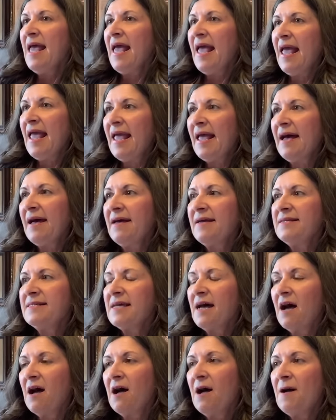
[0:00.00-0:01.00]
And
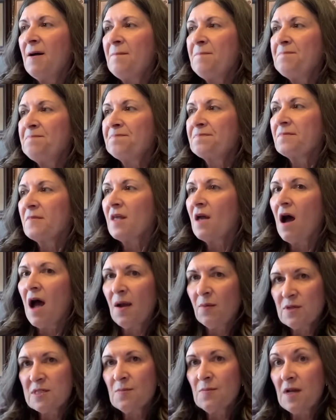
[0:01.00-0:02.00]
um, I
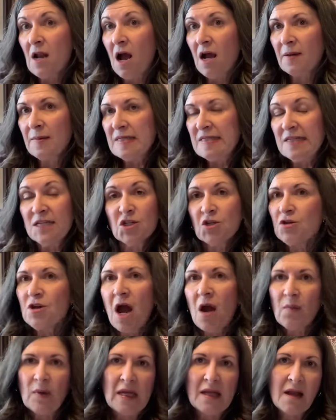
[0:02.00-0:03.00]
was a monogamous stitcher,
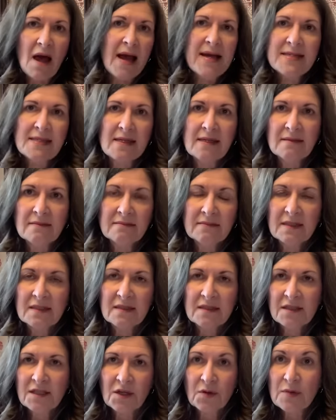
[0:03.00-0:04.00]
not realizing
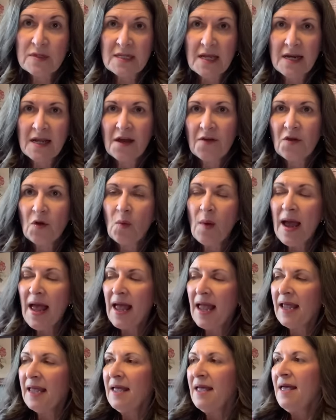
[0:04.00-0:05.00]
that there was any other
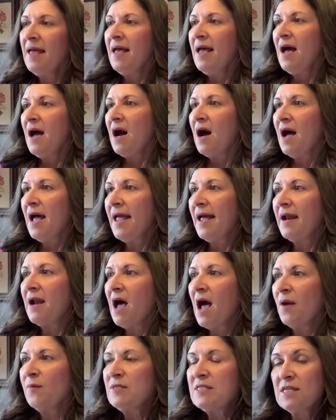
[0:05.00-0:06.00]
way. And
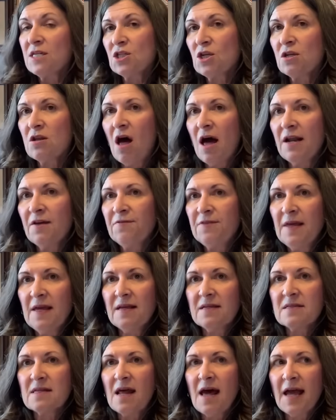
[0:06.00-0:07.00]
I would stitch a lot of
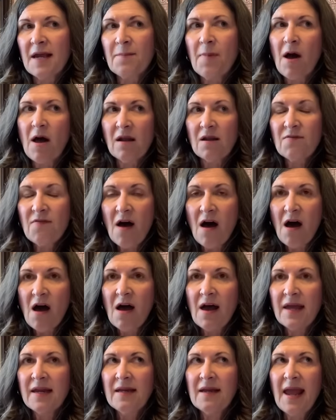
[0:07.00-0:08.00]
things like
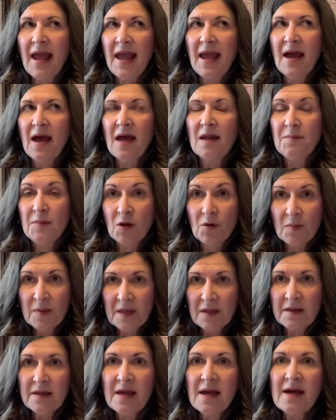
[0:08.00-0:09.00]
Palavon and
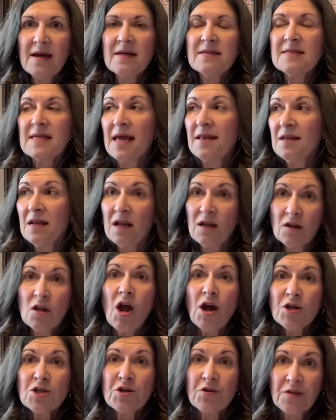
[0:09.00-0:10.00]
Mirabilias and
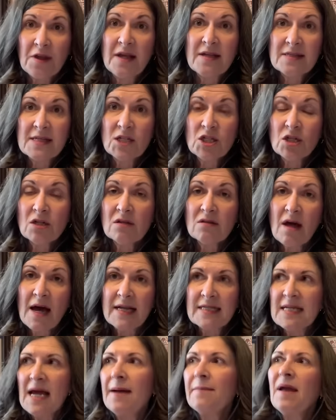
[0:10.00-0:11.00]
larger things that took a lot
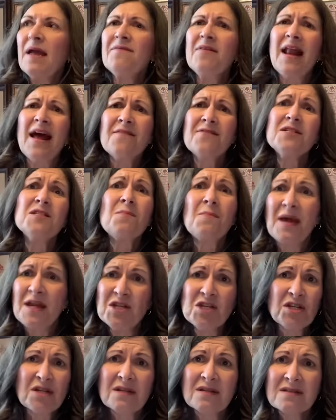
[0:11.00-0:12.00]
of time. I even have a
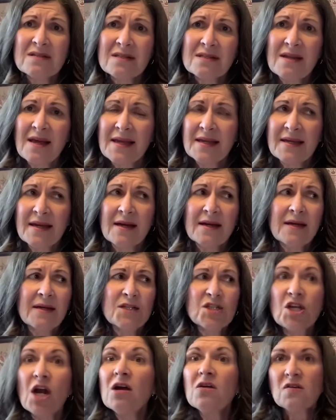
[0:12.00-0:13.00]
dimensions like a
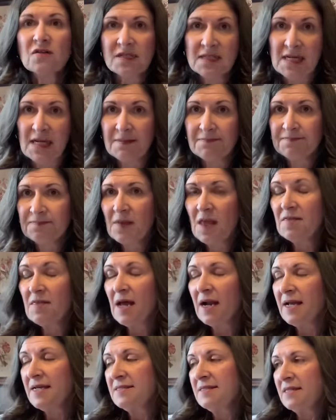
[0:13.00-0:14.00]
jungle seam
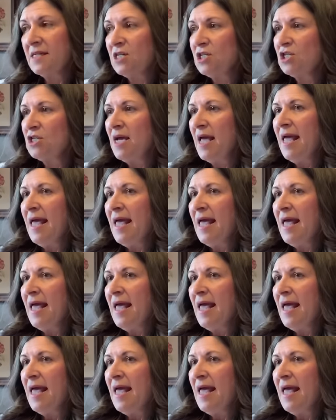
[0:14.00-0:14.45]
that I stitched.